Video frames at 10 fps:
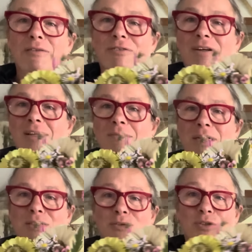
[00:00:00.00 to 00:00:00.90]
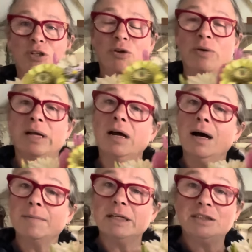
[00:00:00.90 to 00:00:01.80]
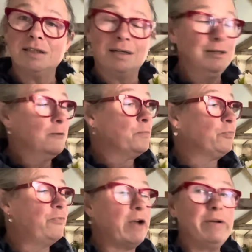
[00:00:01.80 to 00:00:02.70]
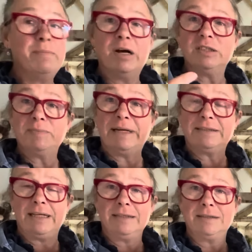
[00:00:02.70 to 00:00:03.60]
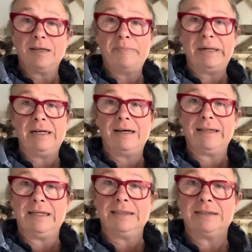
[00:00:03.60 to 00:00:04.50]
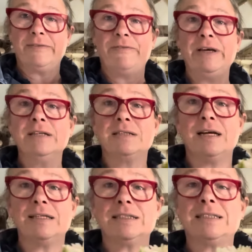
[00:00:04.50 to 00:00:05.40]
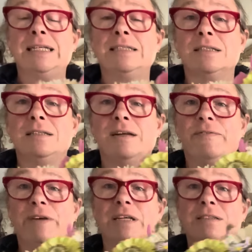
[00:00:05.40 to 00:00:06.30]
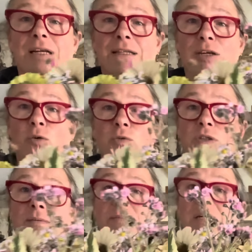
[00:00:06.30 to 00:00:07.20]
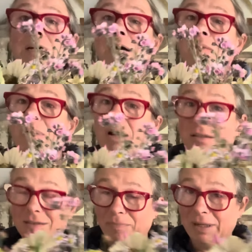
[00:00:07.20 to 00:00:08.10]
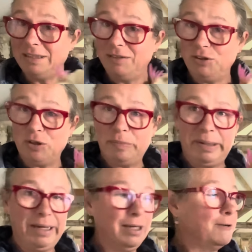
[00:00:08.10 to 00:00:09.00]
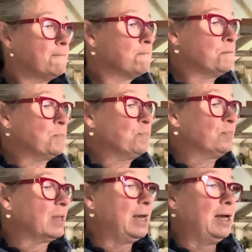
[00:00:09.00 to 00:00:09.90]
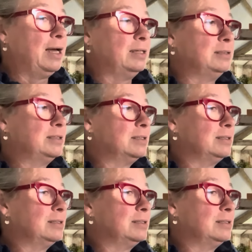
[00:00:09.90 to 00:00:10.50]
it for another minute or two, and I'm going to very much make things a bit like this. It feels like the season, it feels like the autumn, but plenty of sugar pink, and